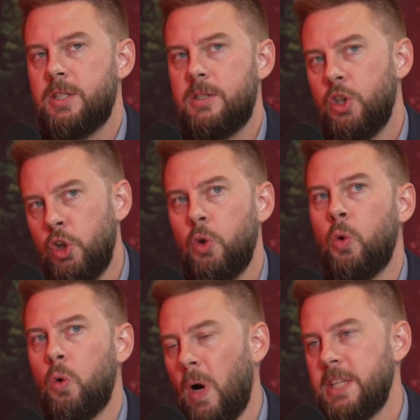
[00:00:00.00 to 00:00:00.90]

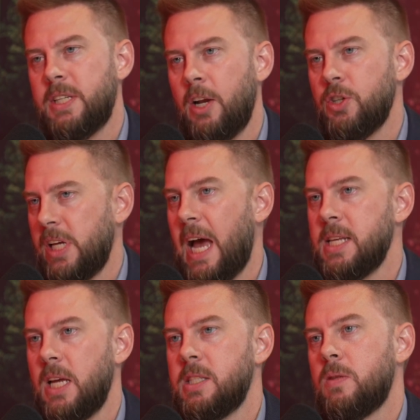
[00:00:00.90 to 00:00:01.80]
new waste energy
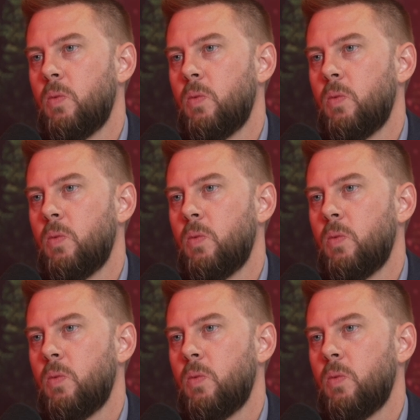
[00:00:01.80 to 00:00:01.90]
assets